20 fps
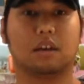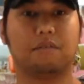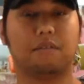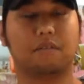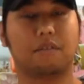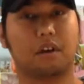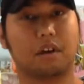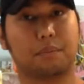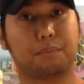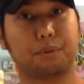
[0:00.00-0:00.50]
If
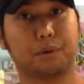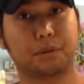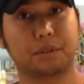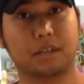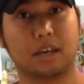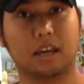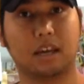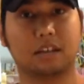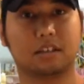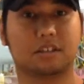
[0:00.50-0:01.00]
you've got a
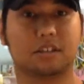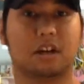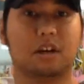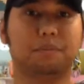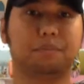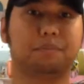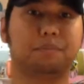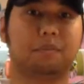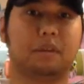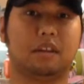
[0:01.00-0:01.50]
boutique
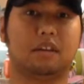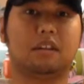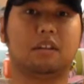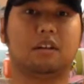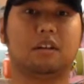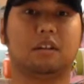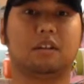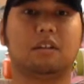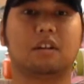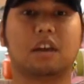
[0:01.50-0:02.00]
shop and
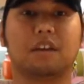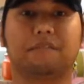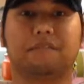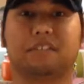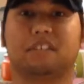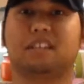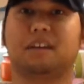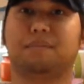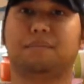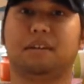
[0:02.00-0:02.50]
you're looking
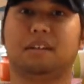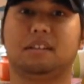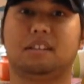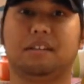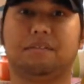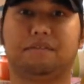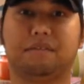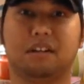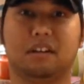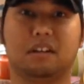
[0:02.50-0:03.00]
for something
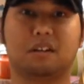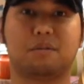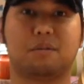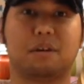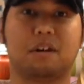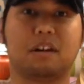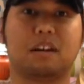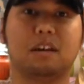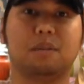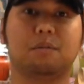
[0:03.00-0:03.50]
different and
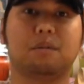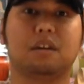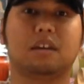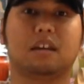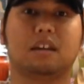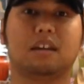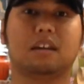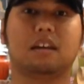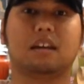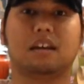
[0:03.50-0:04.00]
quirky, we
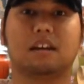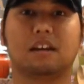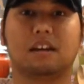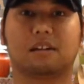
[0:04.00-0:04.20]
can